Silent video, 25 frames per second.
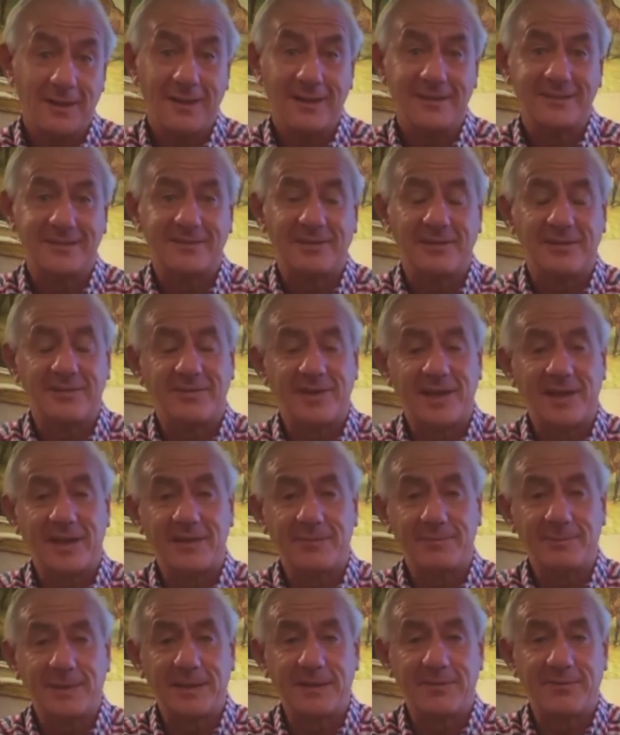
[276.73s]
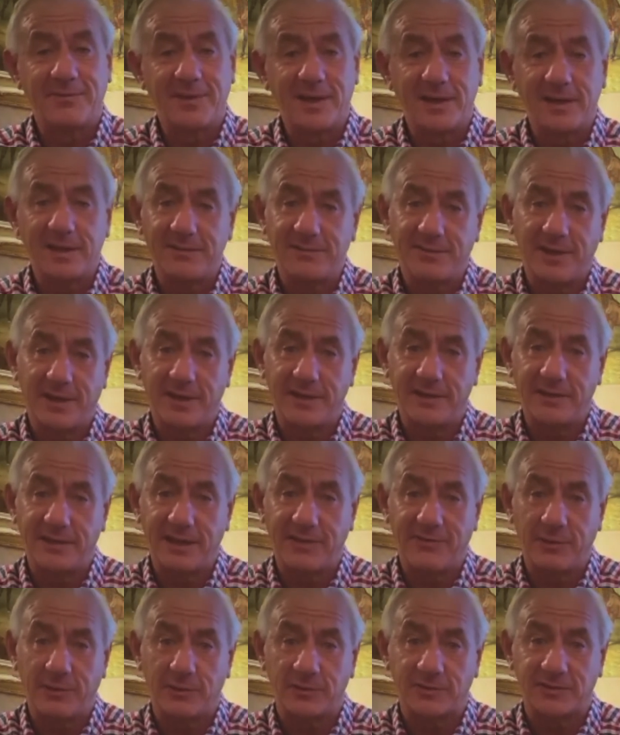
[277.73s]
It's been a very, very
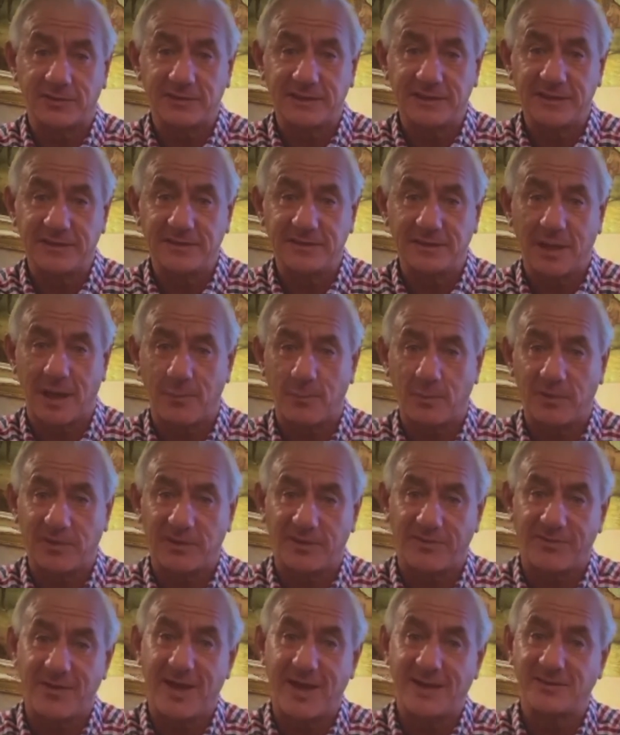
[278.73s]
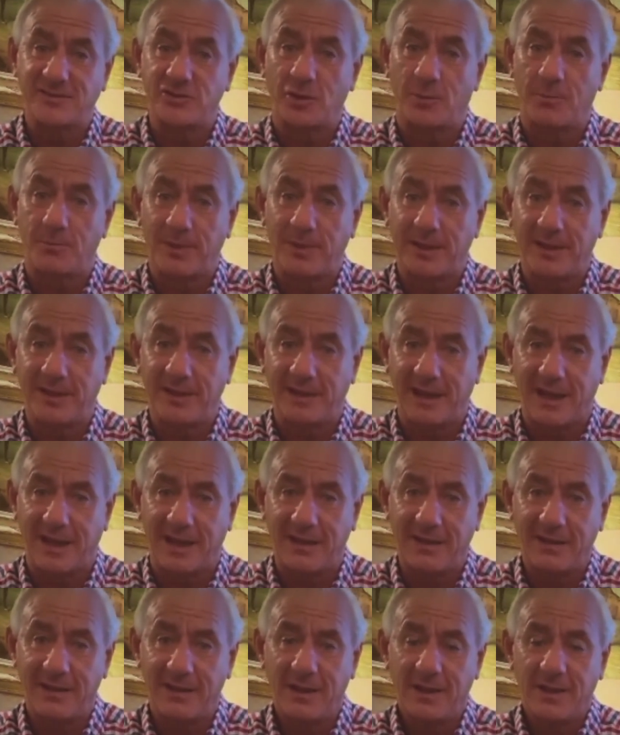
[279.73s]
difficult season, and with the fans not being
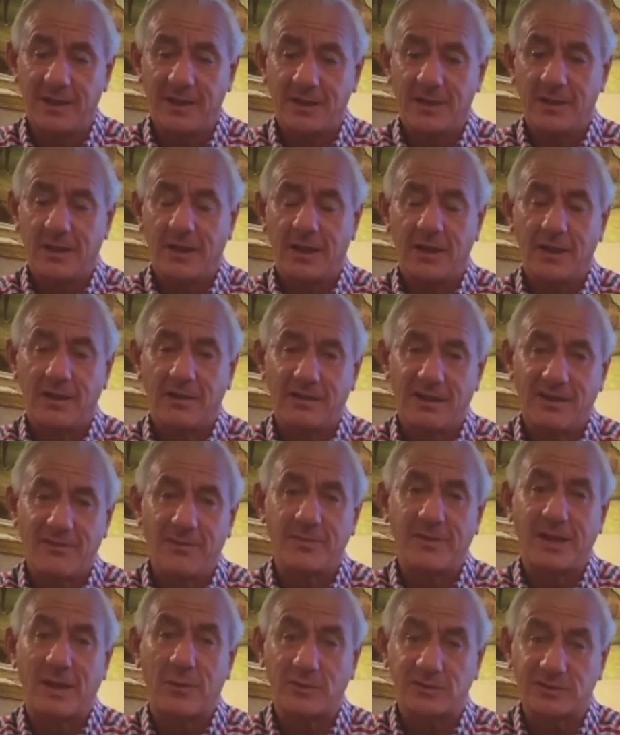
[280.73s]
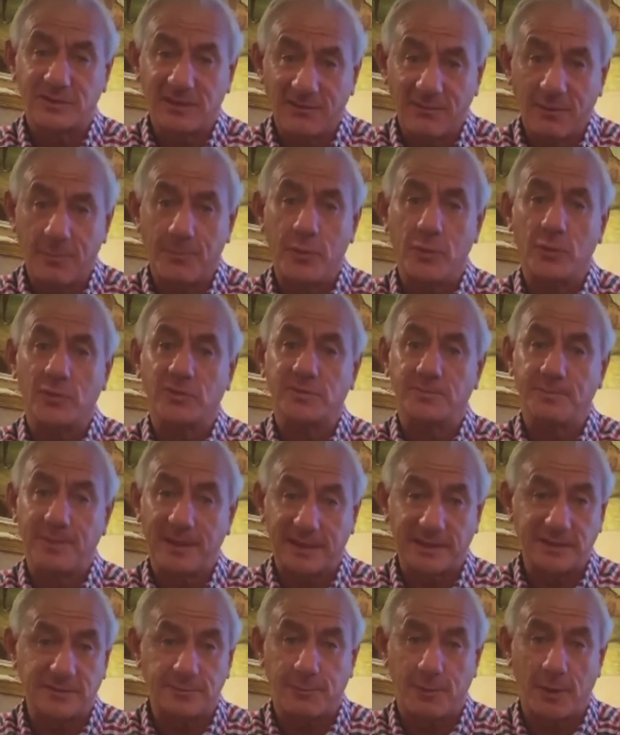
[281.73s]
there, that was Liverpool's
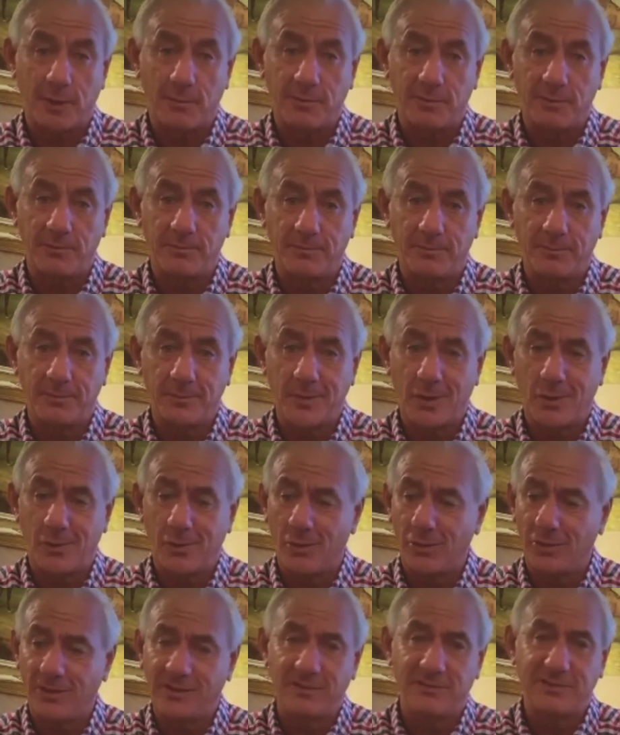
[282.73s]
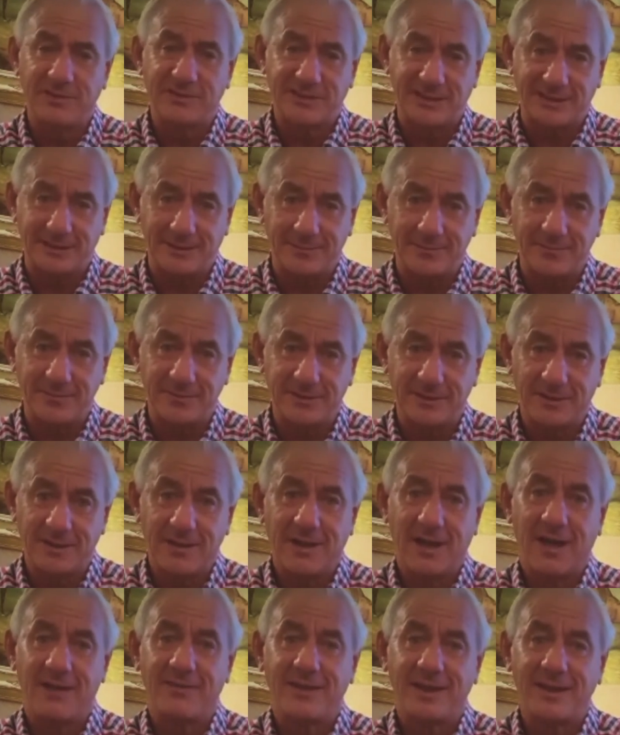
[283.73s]
biggest problem. Not all the other teams.
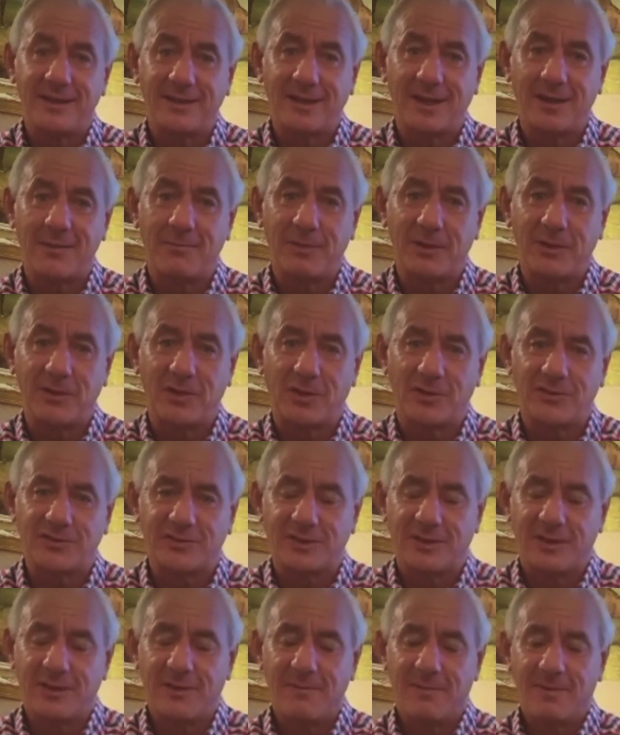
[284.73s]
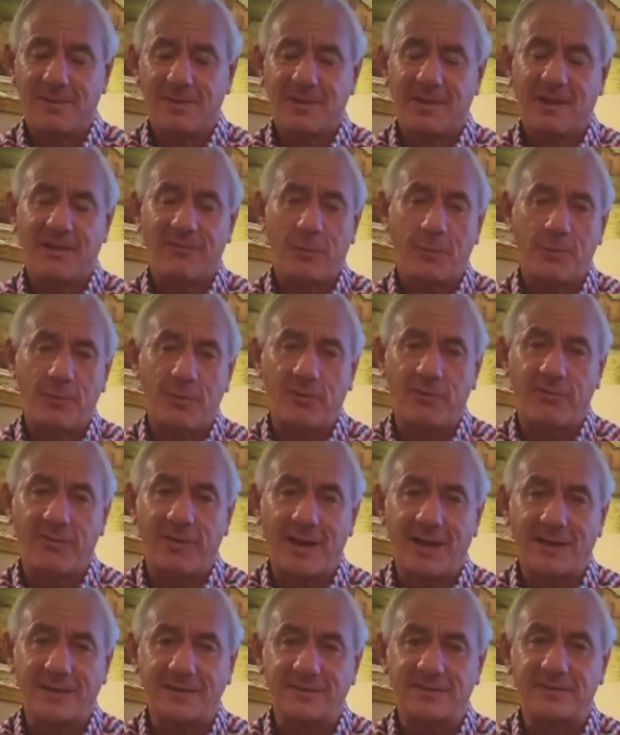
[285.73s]
I think because Liverpool
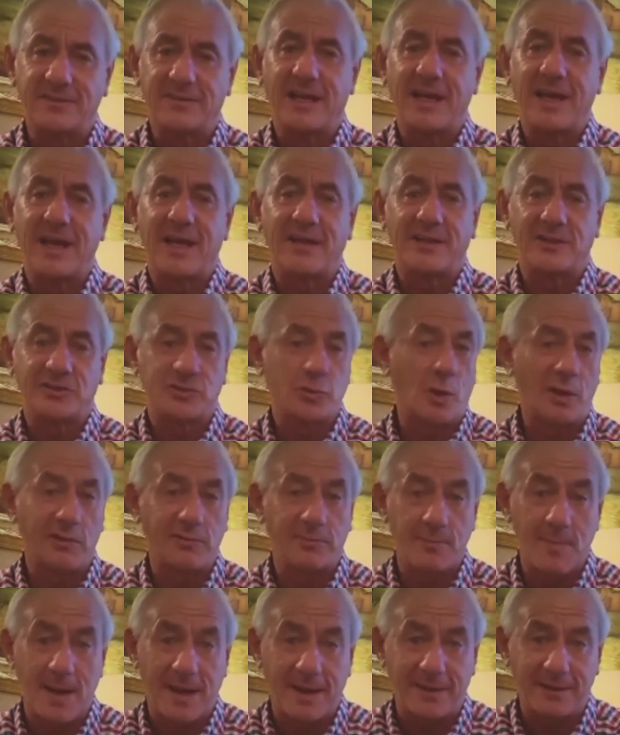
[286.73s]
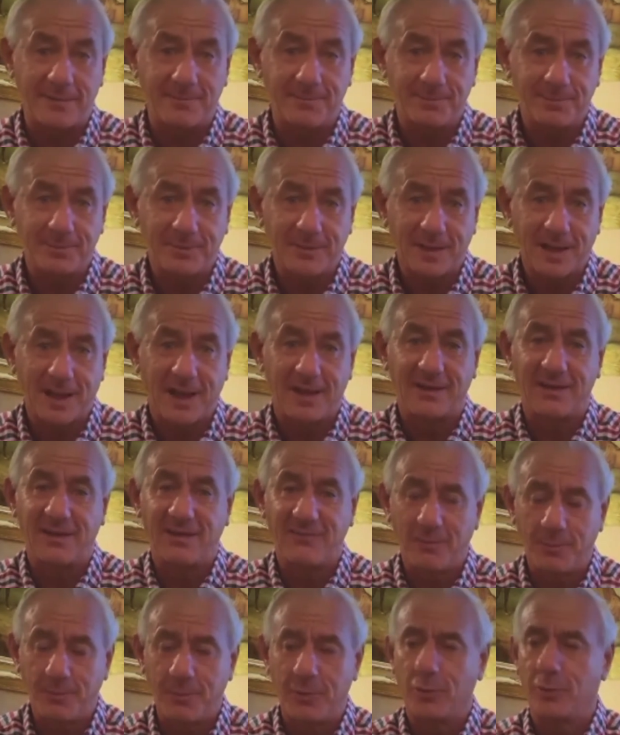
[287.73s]
fans, they are the 12th man, and
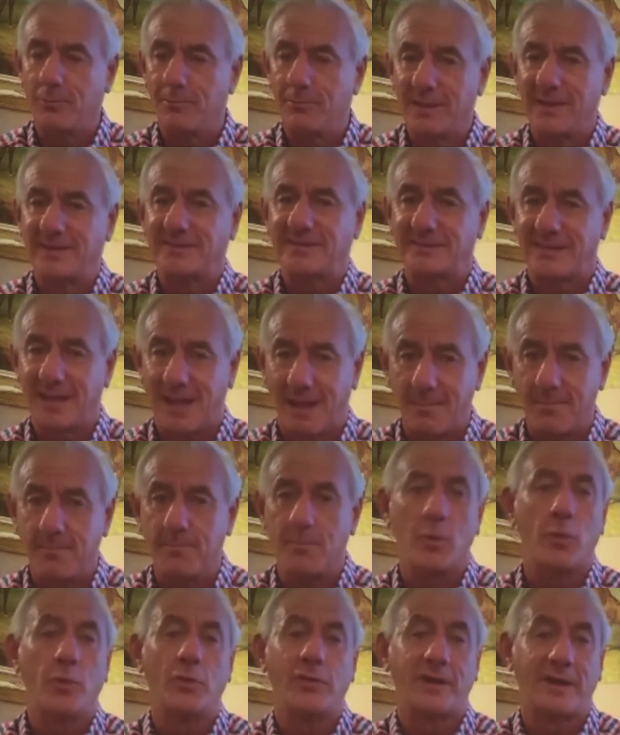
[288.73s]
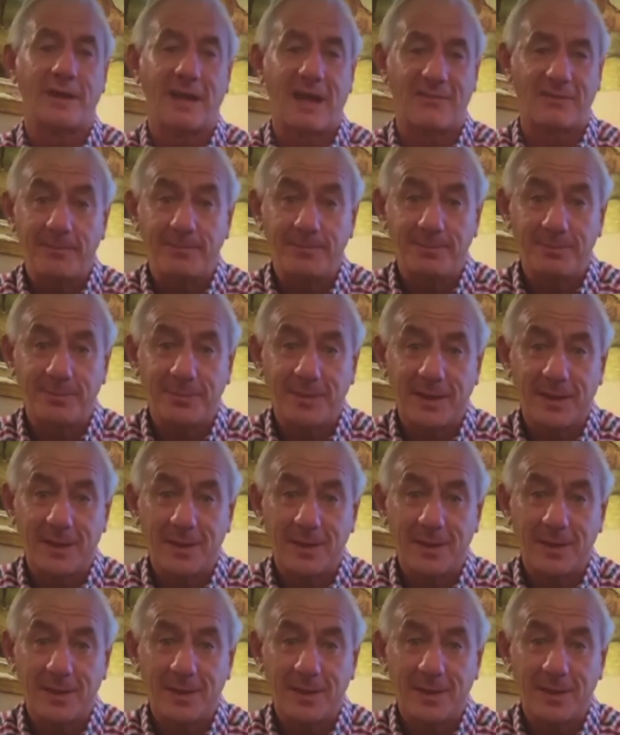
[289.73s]
Liverpool miss them more than ever.